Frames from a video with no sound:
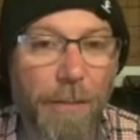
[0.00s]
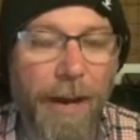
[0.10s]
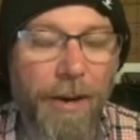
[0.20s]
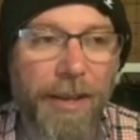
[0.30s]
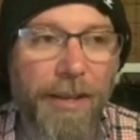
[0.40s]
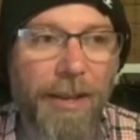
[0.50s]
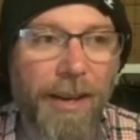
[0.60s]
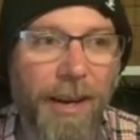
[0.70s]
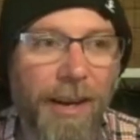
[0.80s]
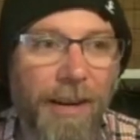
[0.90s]
about it,
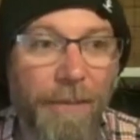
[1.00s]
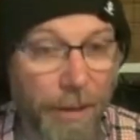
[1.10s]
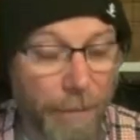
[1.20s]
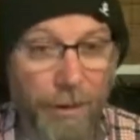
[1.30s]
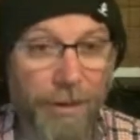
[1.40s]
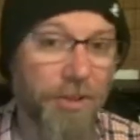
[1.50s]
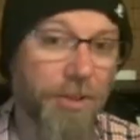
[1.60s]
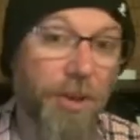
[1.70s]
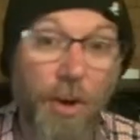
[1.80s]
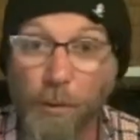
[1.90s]
um, the opponent is
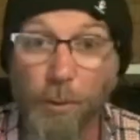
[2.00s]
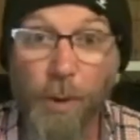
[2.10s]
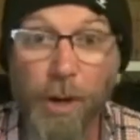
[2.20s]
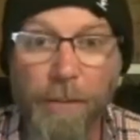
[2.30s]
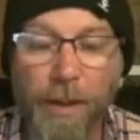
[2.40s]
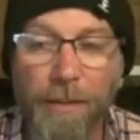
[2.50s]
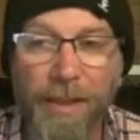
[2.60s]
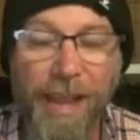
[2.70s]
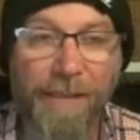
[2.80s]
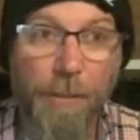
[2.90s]
just going to overwhelm them,
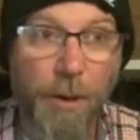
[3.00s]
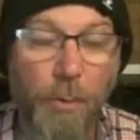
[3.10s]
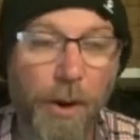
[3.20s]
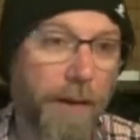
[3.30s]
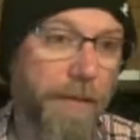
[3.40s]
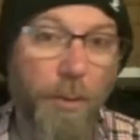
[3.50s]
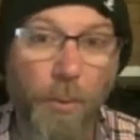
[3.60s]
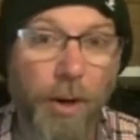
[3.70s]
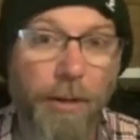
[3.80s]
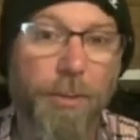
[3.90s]
and they have to be aware of the
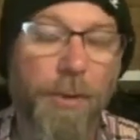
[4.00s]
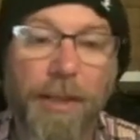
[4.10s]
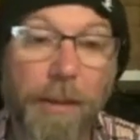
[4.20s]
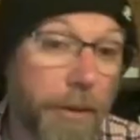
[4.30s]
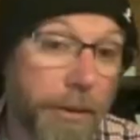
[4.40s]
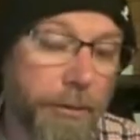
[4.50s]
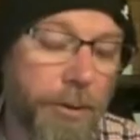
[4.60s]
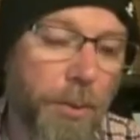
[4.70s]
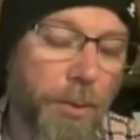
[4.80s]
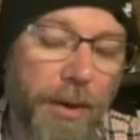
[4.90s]
walls around them,
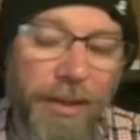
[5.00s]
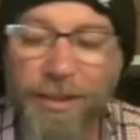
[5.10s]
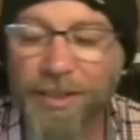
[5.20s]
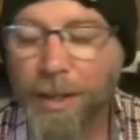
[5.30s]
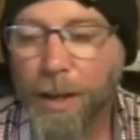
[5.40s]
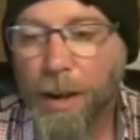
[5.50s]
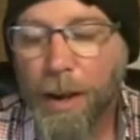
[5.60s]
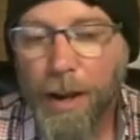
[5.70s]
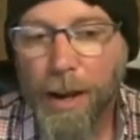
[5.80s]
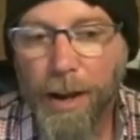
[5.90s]
use the walls.
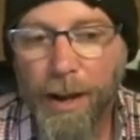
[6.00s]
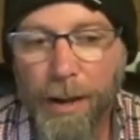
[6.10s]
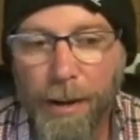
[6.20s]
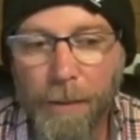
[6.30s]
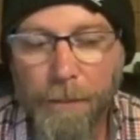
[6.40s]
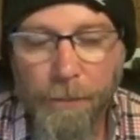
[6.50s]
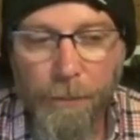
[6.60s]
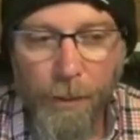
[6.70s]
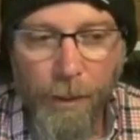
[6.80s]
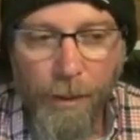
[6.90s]
Um,
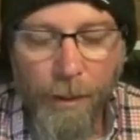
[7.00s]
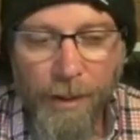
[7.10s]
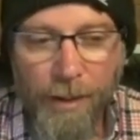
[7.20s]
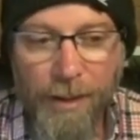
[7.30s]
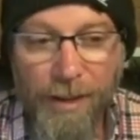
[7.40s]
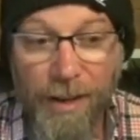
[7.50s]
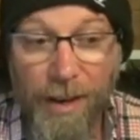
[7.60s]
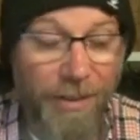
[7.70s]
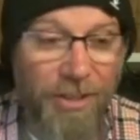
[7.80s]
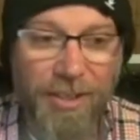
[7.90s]
And
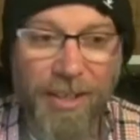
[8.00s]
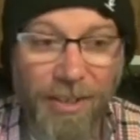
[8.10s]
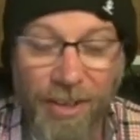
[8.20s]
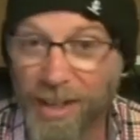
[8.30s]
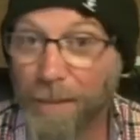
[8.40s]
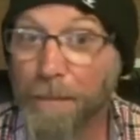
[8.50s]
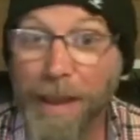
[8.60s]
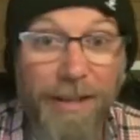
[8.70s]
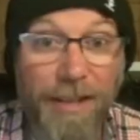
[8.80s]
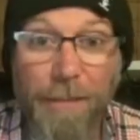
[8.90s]
obviously, you're going to get
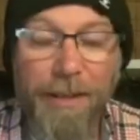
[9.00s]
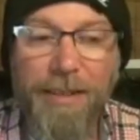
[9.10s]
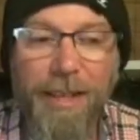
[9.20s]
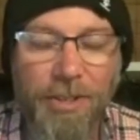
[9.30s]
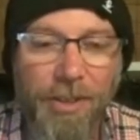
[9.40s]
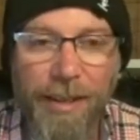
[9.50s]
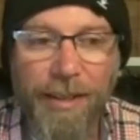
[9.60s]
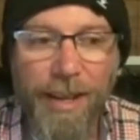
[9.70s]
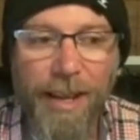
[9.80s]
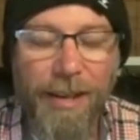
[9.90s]
banged up in a session
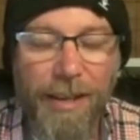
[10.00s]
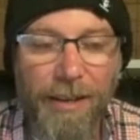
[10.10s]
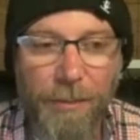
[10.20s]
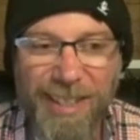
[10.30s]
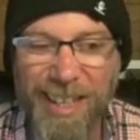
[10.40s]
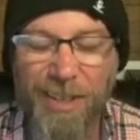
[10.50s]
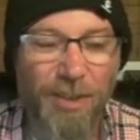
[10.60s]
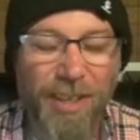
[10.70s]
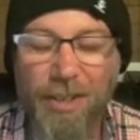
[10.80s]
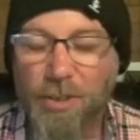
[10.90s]
like that. And we tend to
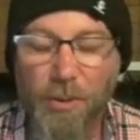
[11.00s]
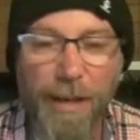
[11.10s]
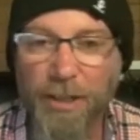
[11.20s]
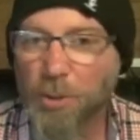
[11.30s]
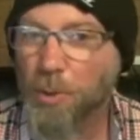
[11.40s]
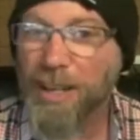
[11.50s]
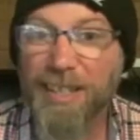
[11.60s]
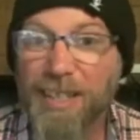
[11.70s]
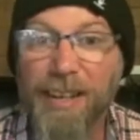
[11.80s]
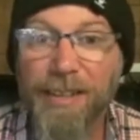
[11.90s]
only do about twenty
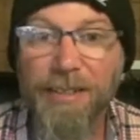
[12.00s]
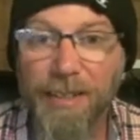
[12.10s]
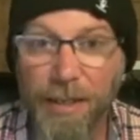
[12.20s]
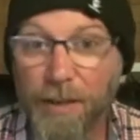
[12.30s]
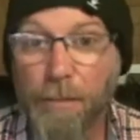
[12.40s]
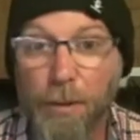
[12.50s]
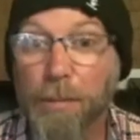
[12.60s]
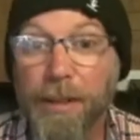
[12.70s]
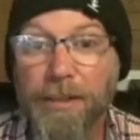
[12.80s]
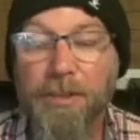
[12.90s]
seconds in per
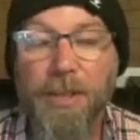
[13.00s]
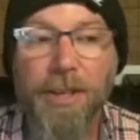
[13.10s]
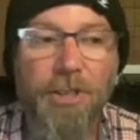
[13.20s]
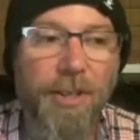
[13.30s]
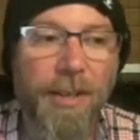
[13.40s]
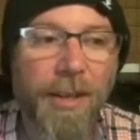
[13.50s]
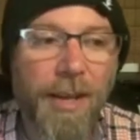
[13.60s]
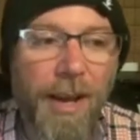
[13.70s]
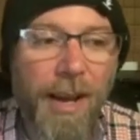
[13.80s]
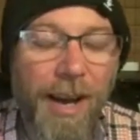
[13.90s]
blender session.
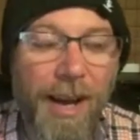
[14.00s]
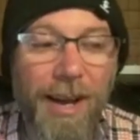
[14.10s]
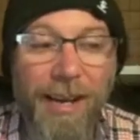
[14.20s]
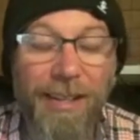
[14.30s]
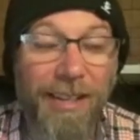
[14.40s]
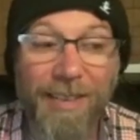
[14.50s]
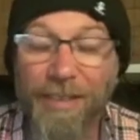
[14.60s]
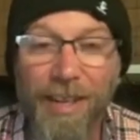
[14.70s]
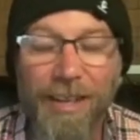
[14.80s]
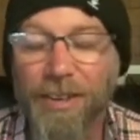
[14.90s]
Uh, and
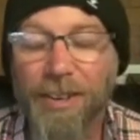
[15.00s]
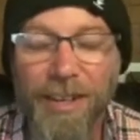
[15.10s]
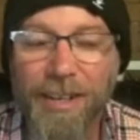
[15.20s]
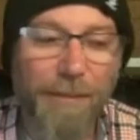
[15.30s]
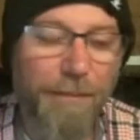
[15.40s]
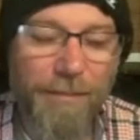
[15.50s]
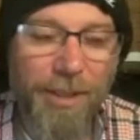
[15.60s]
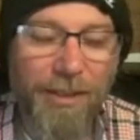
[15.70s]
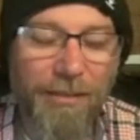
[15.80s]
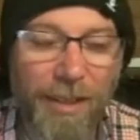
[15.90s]
even then, you're going to end up,
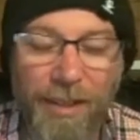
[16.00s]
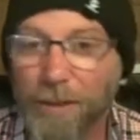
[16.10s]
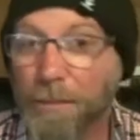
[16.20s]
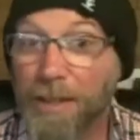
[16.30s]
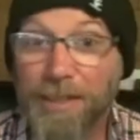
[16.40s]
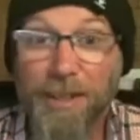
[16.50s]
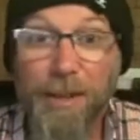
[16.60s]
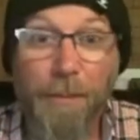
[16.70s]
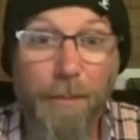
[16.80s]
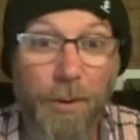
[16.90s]
you know, a little busted
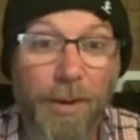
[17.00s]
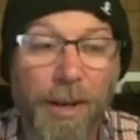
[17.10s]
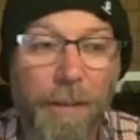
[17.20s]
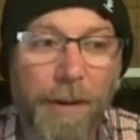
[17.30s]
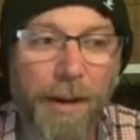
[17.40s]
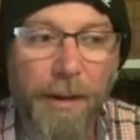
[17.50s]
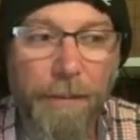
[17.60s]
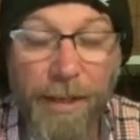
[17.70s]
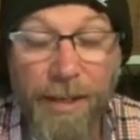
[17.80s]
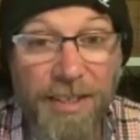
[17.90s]
up and broken up uh,
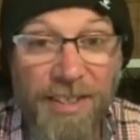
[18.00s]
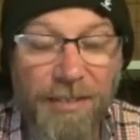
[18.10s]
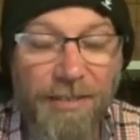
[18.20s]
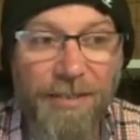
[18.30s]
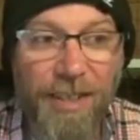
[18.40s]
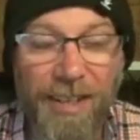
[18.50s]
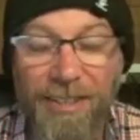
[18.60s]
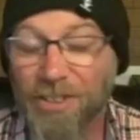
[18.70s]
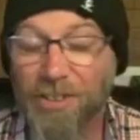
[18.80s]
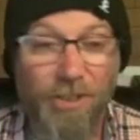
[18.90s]
because of uh,
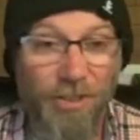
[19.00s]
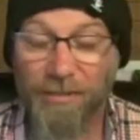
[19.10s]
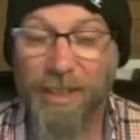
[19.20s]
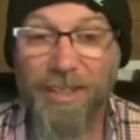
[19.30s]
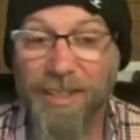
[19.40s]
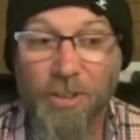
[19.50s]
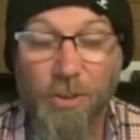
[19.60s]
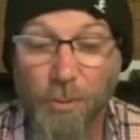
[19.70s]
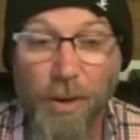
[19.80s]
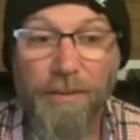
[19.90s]
just your, it's such
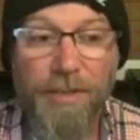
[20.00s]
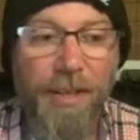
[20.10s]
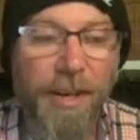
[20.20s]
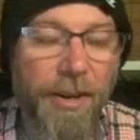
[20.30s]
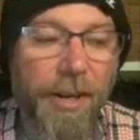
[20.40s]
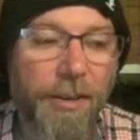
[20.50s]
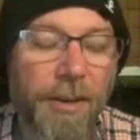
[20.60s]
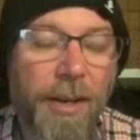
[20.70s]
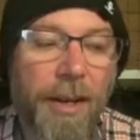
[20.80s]
a rough scenario.